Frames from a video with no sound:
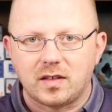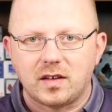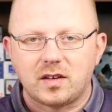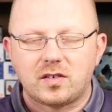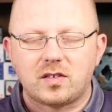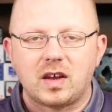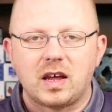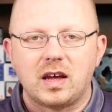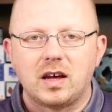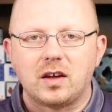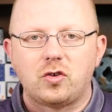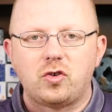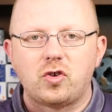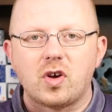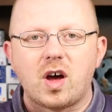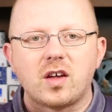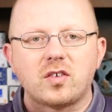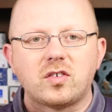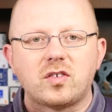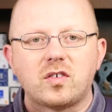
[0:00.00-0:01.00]
This ink
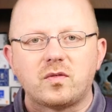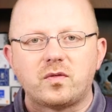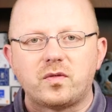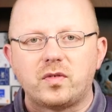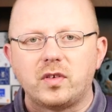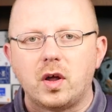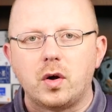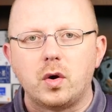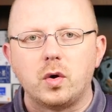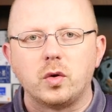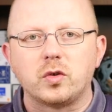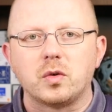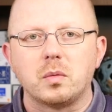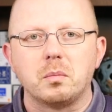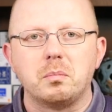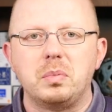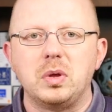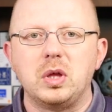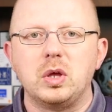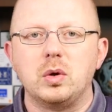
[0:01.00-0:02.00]
just flows
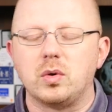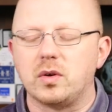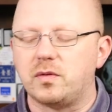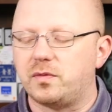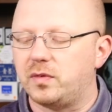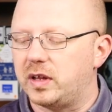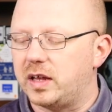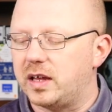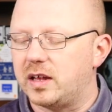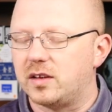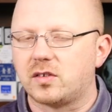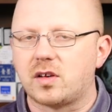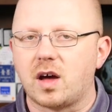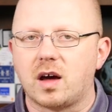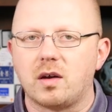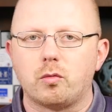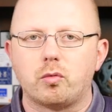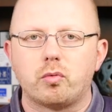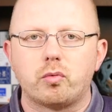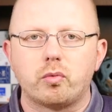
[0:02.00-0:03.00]
beautifully. It's
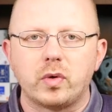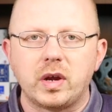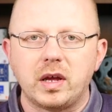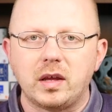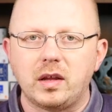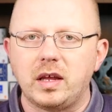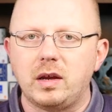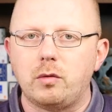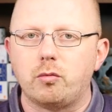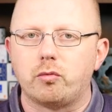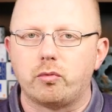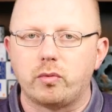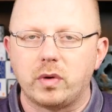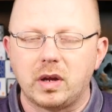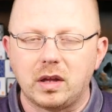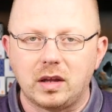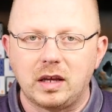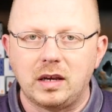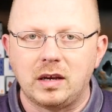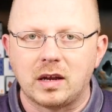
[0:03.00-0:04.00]
got really,
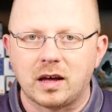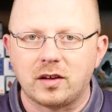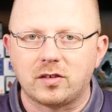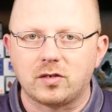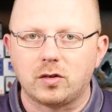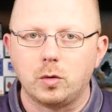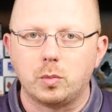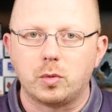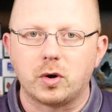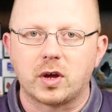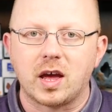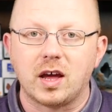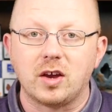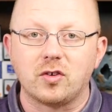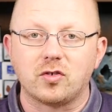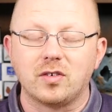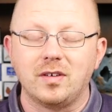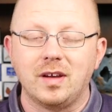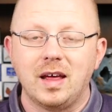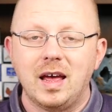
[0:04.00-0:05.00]
really nice
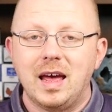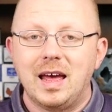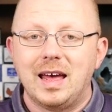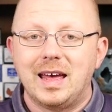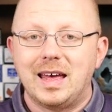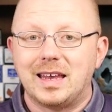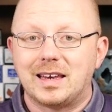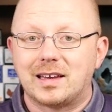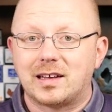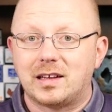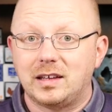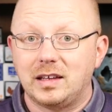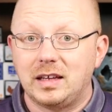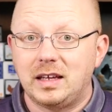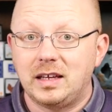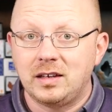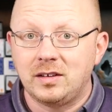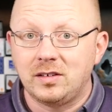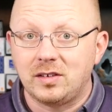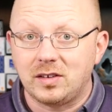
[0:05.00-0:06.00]
lubrication. It
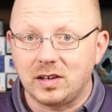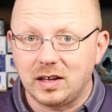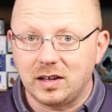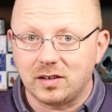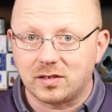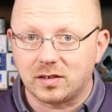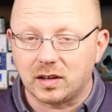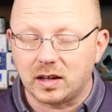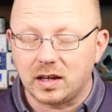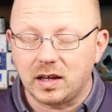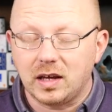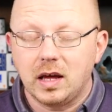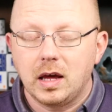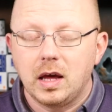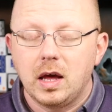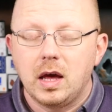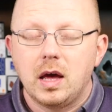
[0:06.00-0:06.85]
cleans easily.